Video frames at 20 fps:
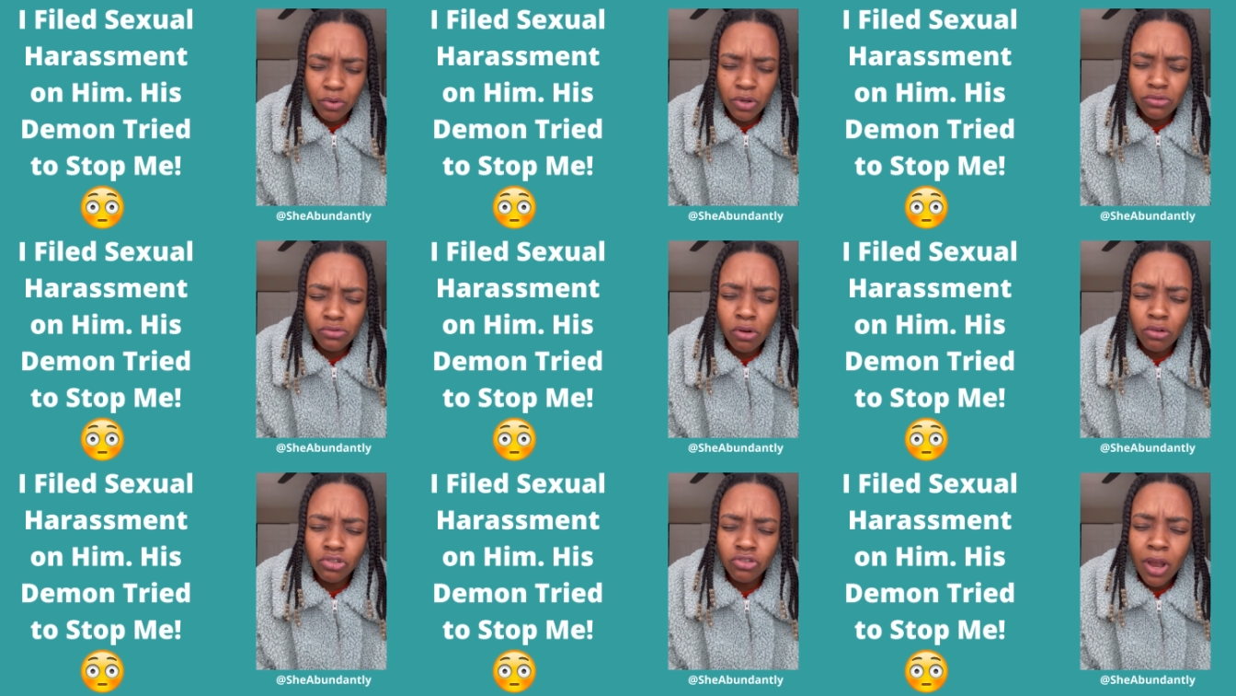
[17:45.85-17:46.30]

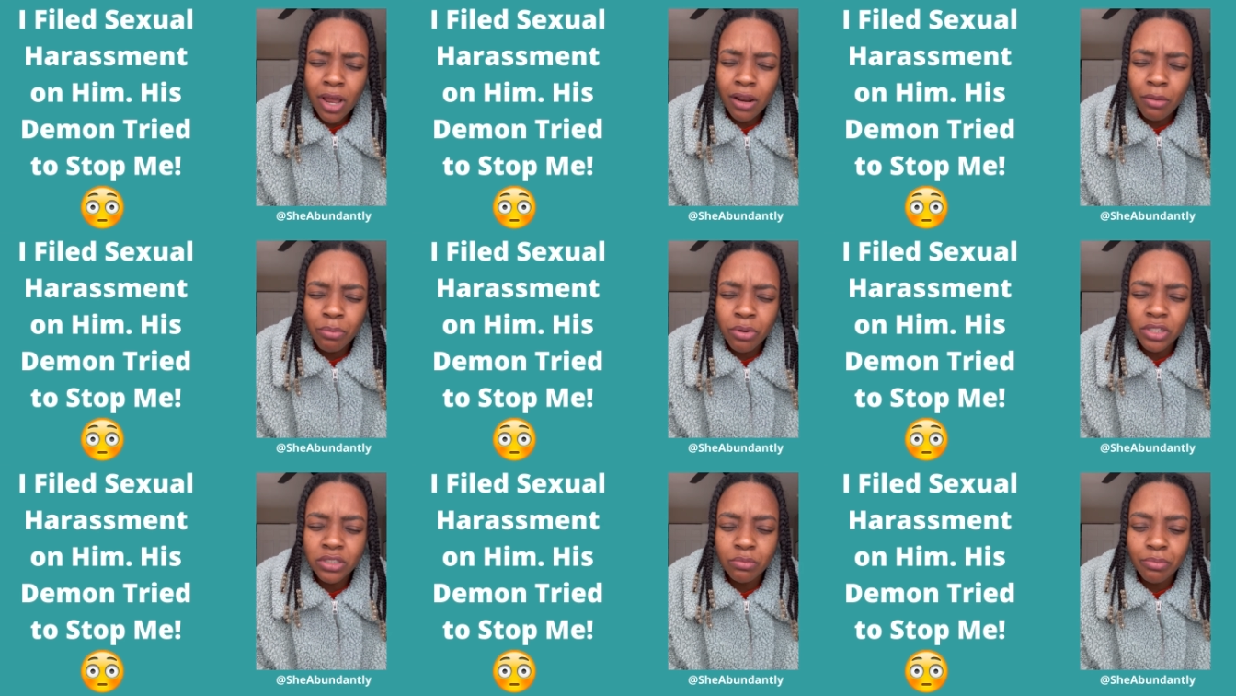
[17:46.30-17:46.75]
He's going to try to
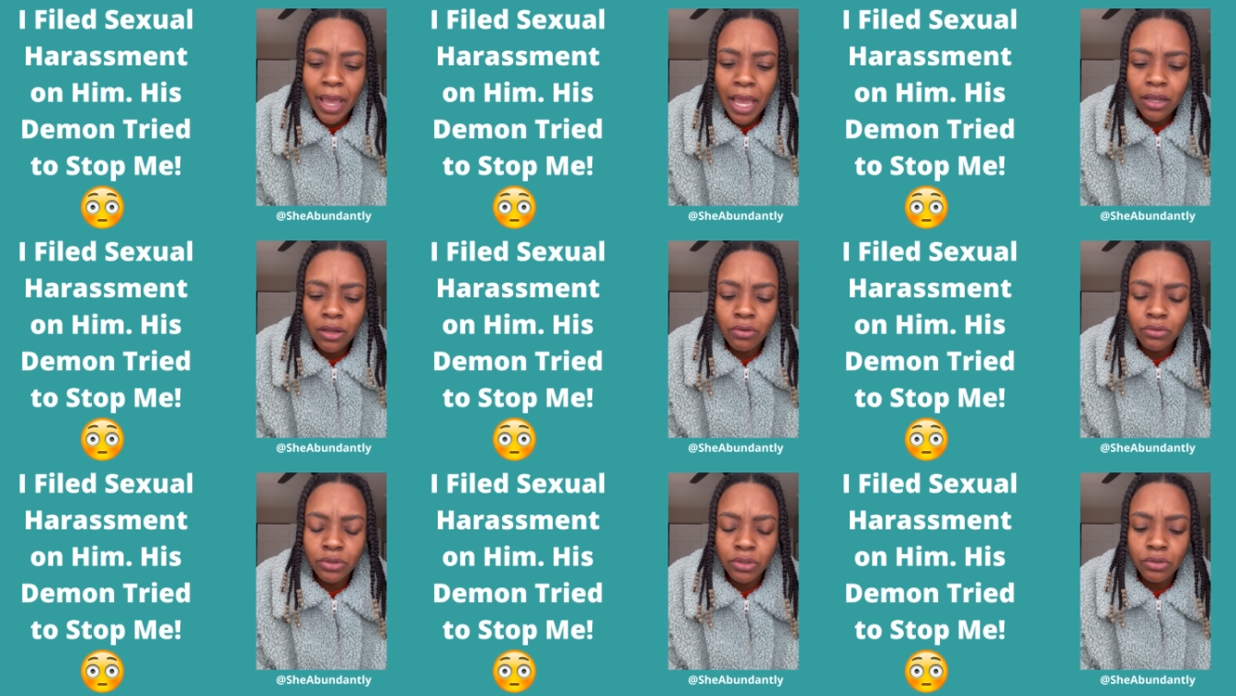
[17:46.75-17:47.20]
push
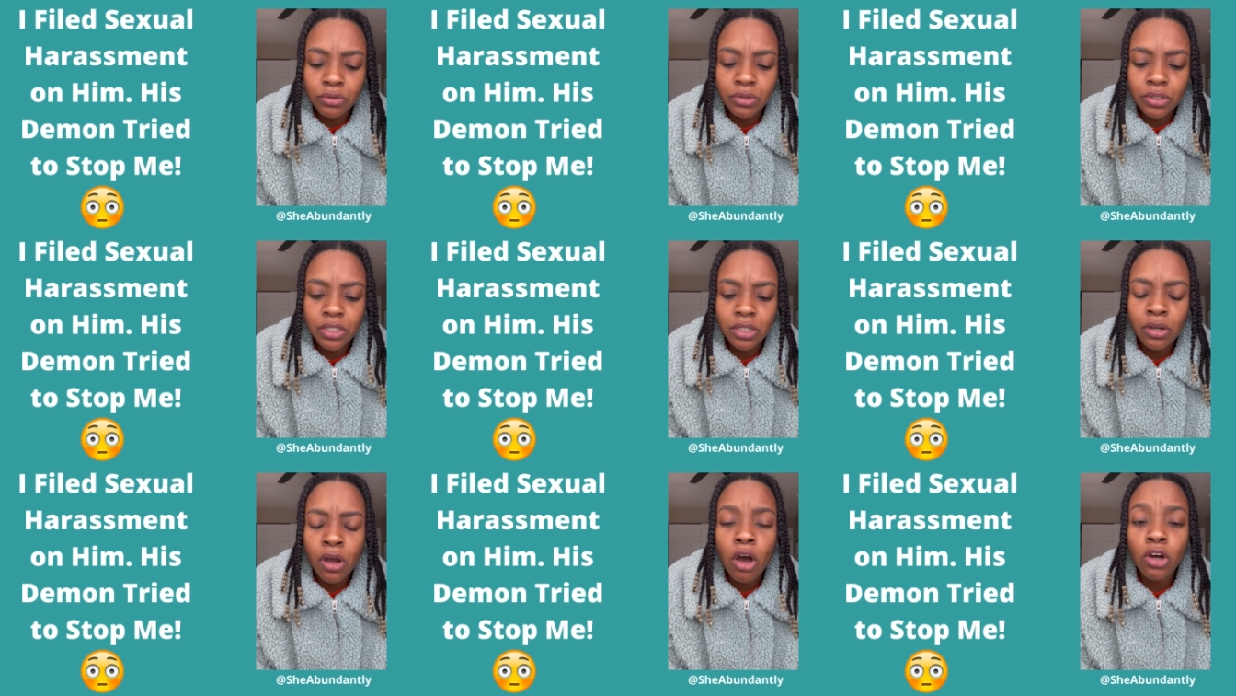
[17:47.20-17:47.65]
back on you
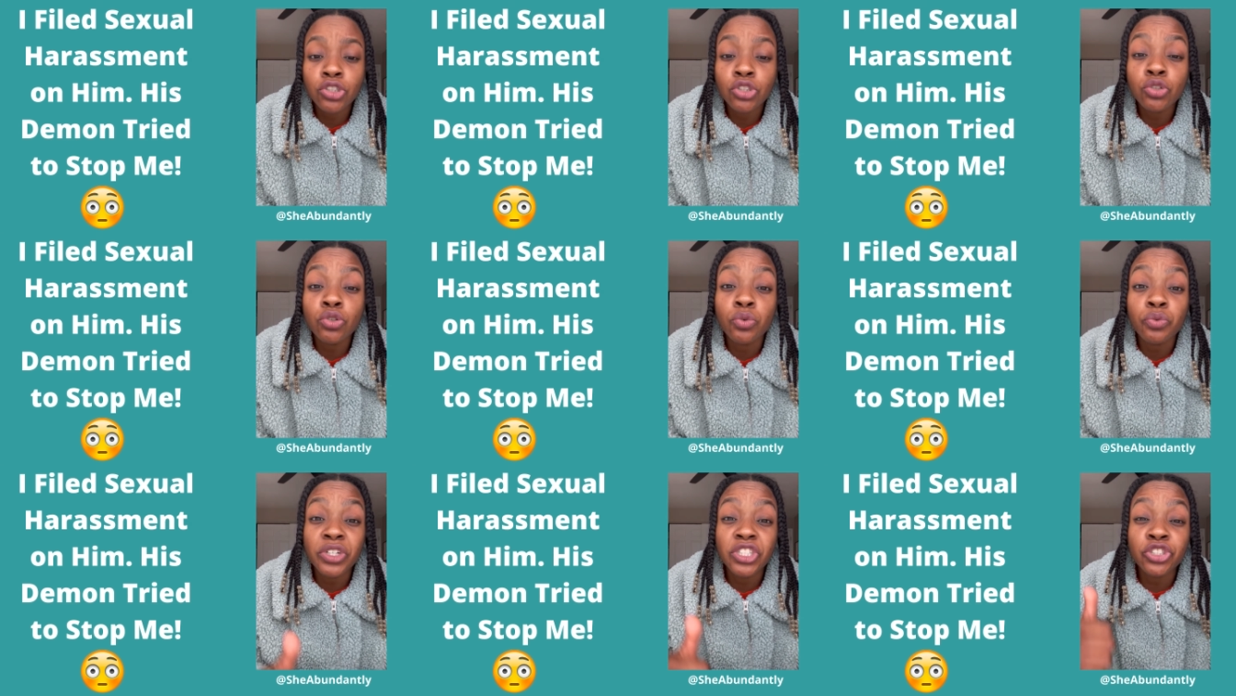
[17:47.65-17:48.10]
to cause you
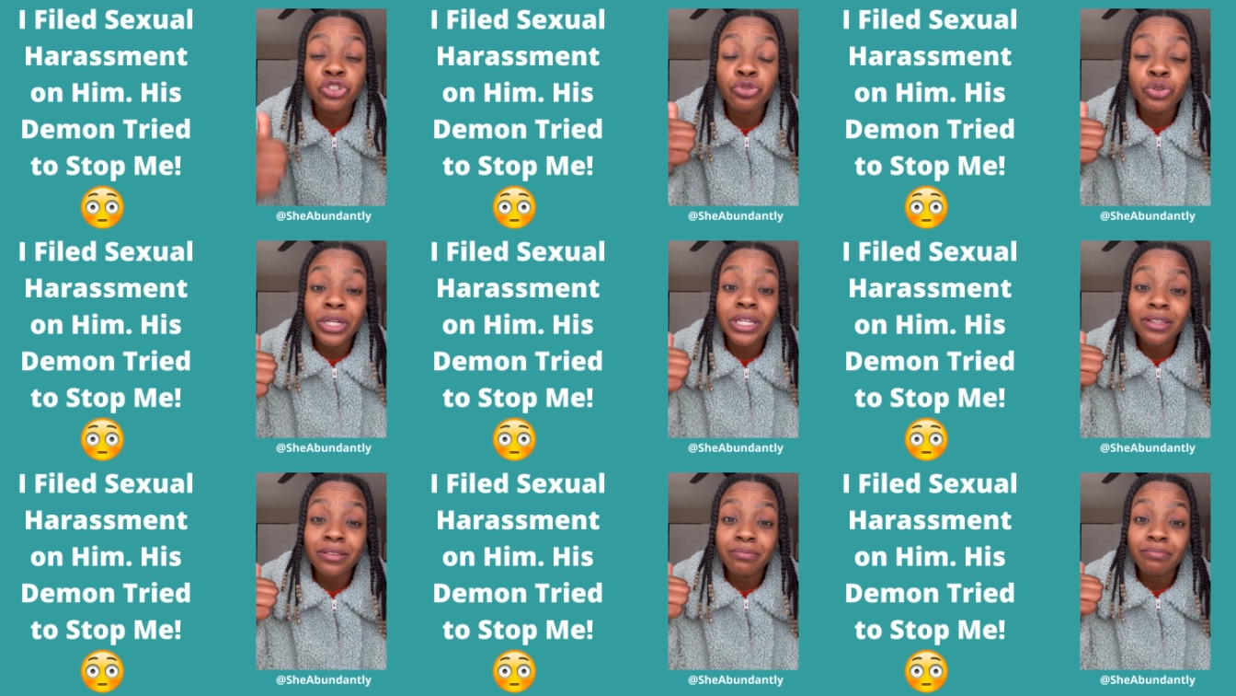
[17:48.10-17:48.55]
to
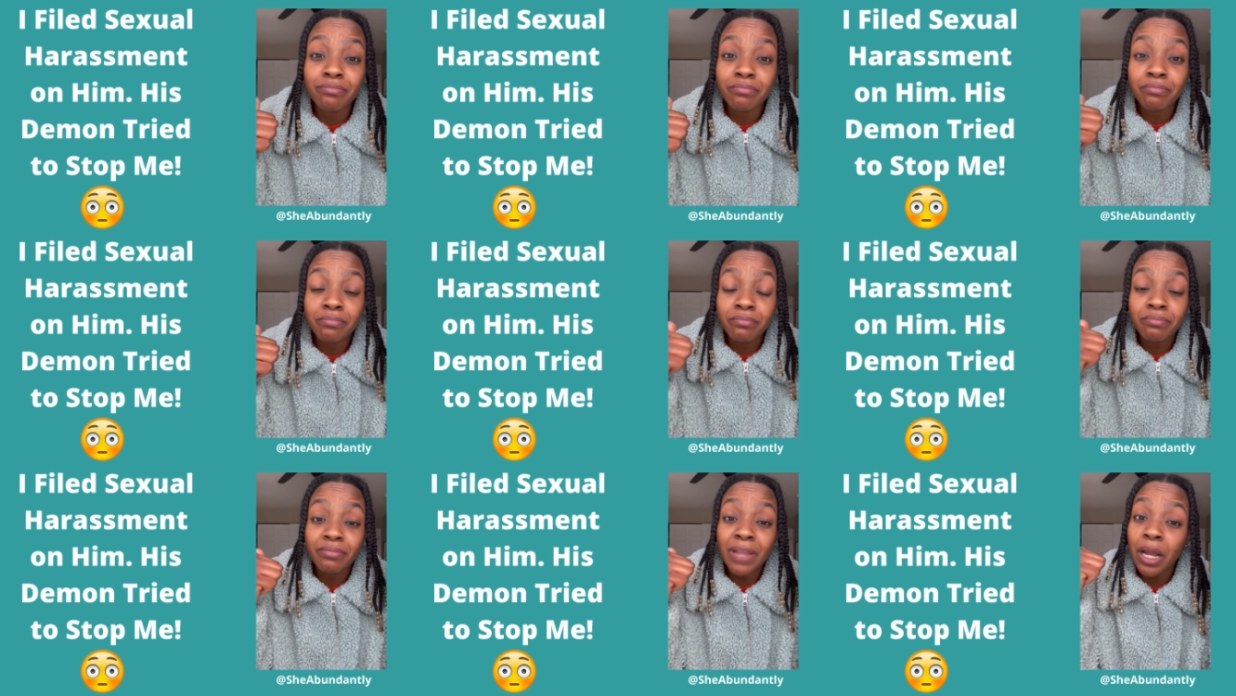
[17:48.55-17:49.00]
retreat
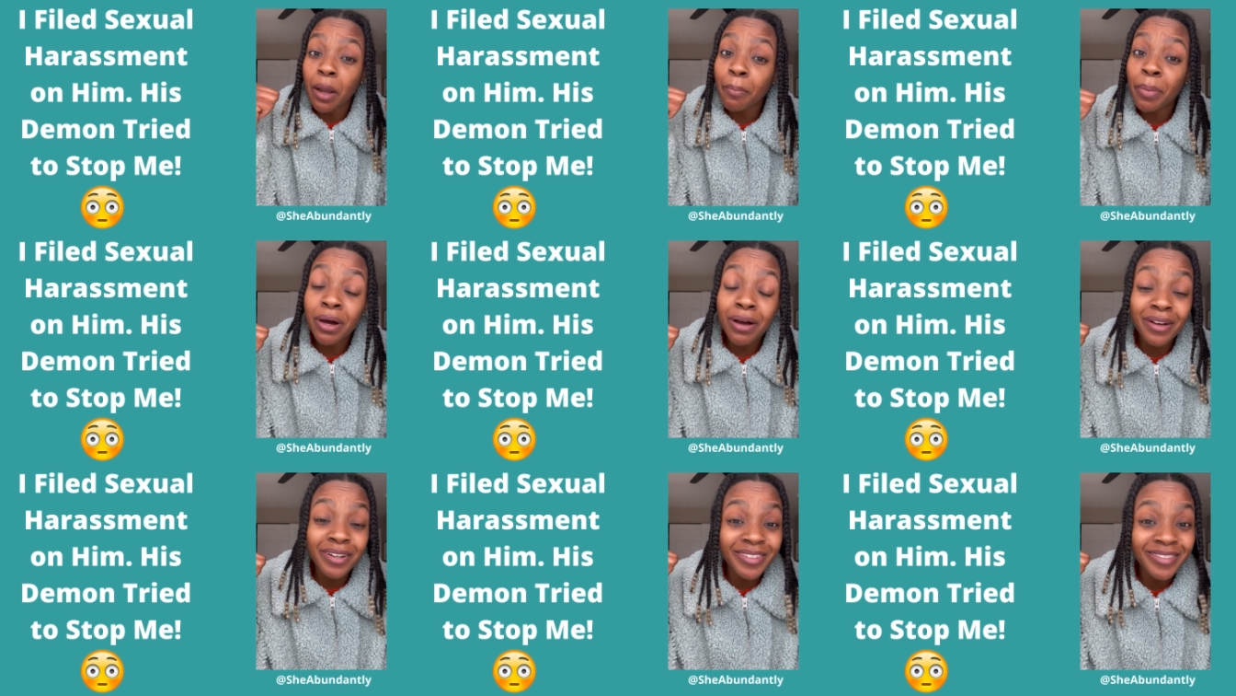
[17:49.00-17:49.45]
like a
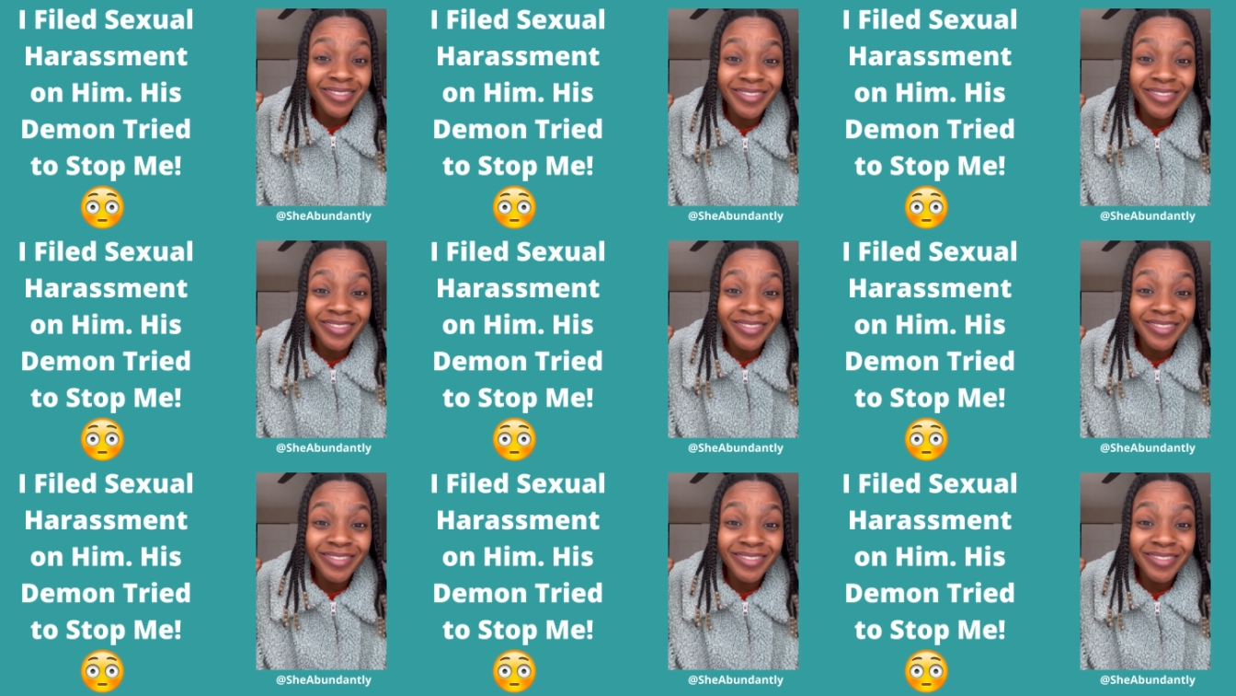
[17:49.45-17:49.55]
punk.